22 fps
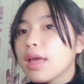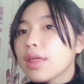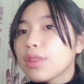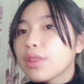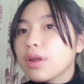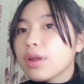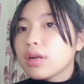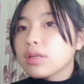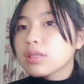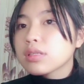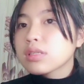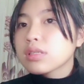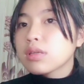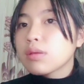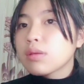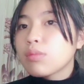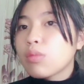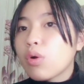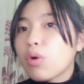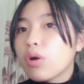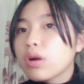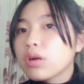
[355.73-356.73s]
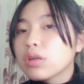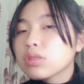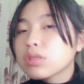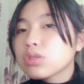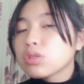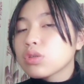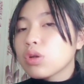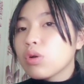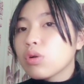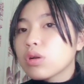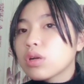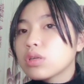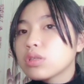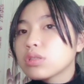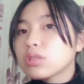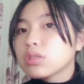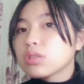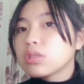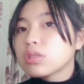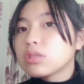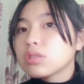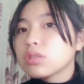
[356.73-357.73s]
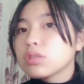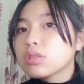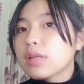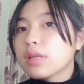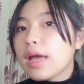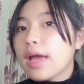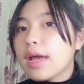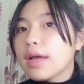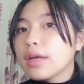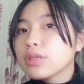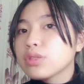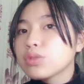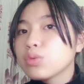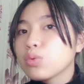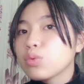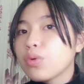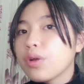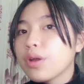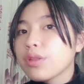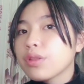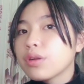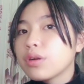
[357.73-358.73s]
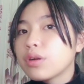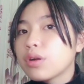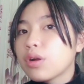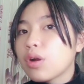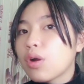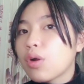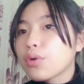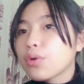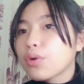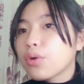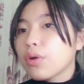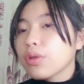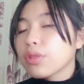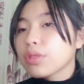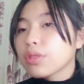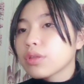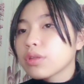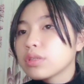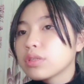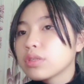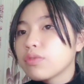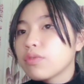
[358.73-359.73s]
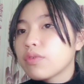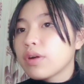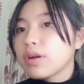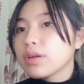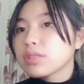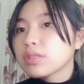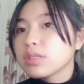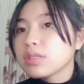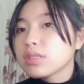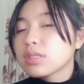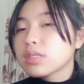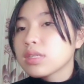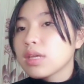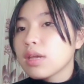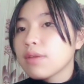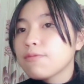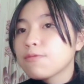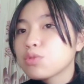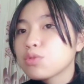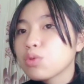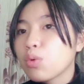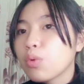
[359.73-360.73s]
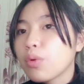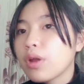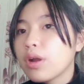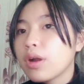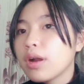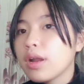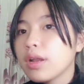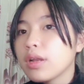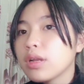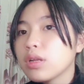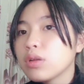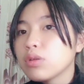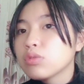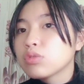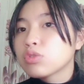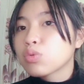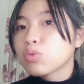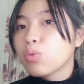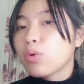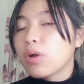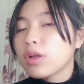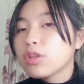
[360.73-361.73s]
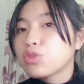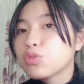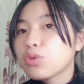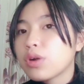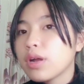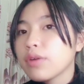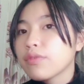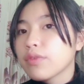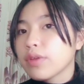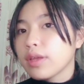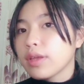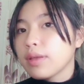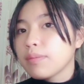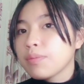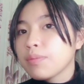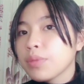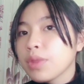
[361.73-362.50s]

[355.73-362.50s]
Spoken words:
There are some also concerns as to whether or not the device is safe to wear and use while driving.